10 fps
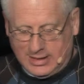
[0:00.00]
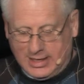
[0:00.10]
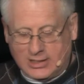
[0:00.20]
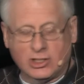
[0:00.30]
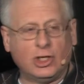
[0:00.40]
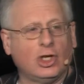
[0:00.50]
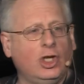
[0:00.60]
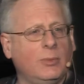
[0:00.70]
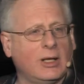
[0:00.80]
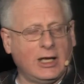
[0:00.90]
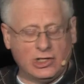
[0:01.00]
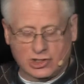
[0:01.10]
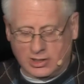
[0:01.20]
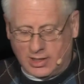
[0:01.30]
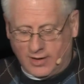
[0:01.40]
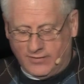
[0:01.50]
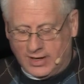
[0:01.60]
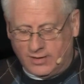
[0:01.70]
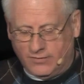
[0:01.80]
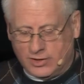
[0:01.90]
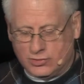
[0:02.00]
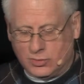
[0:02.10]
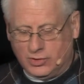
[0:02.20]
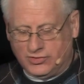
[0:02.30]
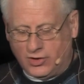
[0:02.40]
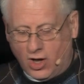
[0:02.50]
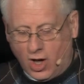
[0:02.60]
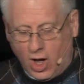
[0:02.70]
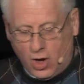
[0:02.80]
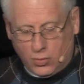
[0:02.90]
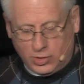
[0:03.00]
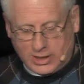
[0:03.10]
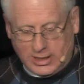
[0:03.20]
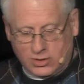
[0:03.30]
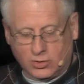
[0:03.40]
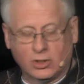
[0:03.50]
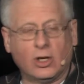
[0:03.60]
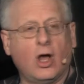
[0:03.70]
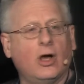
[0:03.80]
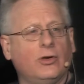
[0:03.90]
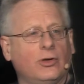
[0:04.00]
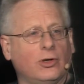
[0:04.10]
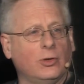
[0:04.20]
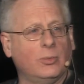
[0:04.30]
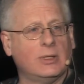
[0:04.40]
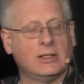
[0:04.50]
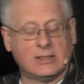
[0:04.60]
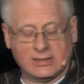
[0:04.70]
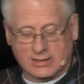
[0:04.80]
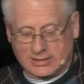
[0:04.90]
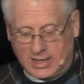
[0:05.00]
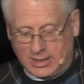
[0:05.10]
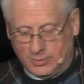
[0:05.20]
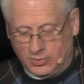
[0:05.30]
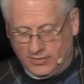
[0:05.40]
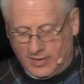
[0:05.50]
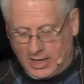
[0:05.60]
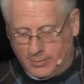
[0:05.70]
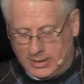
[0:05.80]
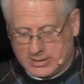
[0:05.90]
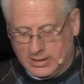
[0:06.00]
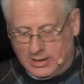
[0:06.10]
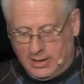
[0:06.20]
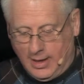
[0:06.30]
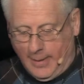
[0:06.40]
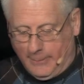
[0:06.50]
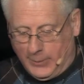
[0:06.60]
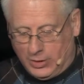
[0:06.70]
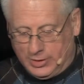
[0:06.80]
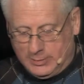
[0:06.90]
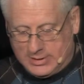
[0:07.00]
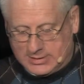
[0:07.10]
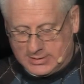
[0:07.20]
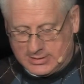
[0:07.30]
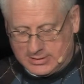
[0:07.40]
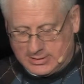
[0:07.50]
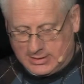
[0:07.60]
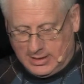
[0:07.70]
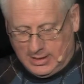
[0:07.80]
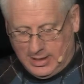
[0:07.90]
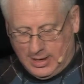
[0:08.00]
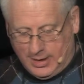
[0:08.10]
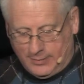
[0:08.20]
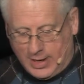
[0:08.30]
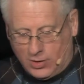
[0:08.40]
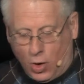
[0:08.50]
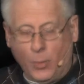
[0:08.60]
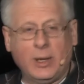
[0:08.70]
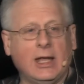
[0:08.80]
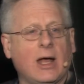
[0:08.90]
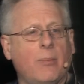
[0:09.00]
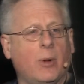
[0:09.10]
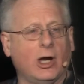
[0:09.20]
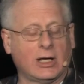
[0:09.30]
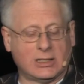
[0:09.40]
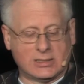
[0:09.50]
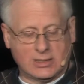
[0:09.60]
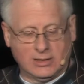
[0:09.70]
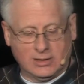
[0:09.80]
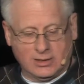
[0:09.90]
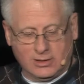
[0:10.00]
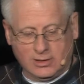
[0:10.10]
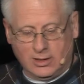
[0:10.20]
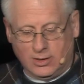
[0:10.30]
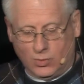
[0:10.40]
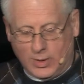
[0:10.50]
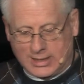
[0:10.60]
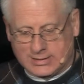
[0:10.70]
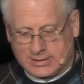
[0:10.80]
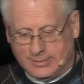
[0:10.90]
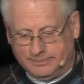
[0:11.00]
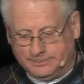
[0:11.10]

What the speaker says: It's an accumulation of individuals all working toward long-term sustainable development, building businesses, and opening up markets in the West.